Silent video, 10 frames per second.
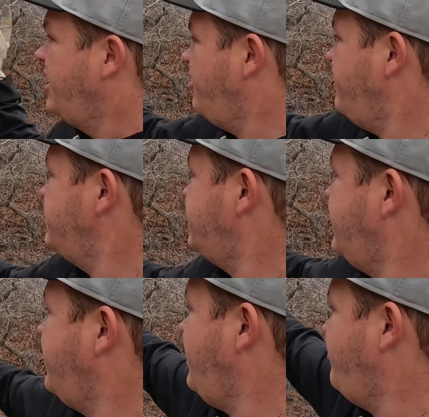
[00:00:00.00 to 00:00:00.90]
Hillbilly's
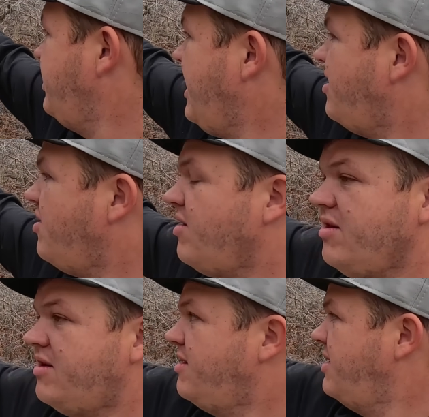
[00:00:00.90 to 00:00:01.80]
gonna get up in that hall,
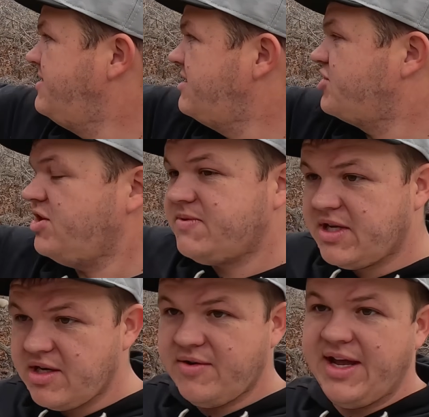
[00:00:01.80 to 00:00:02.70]
and then the Jeep's
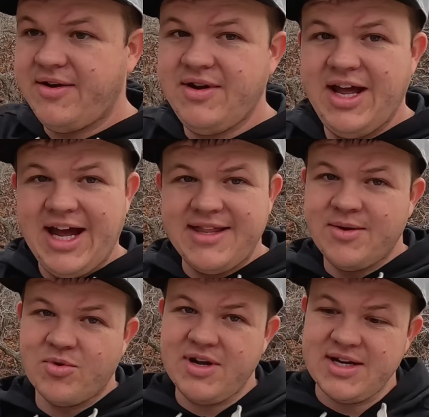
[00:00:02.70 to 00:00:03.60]
gonna go down, and
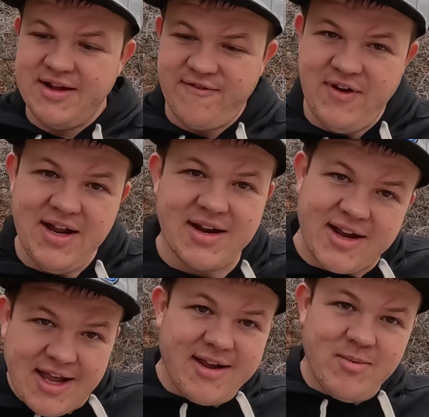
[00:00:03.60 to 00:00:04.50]
then we're gonna get Fred
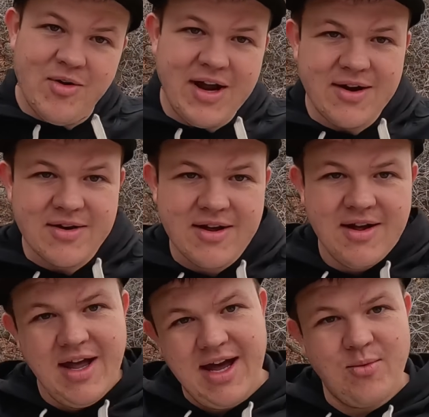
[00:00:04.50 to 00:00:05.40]
and kick him around.
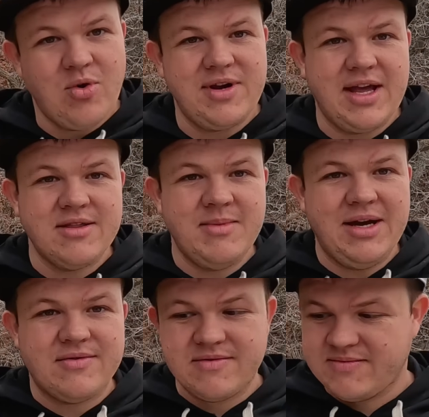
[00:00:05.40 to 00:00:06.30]
We're down the
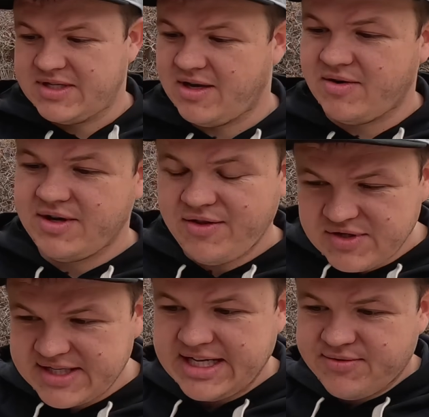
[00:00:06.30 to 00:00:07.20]
mountain. So another
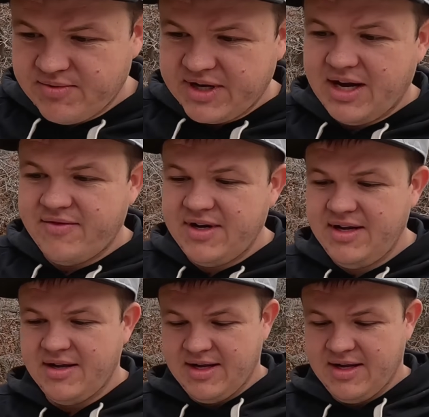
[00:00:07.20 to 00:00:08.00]
successful recovery.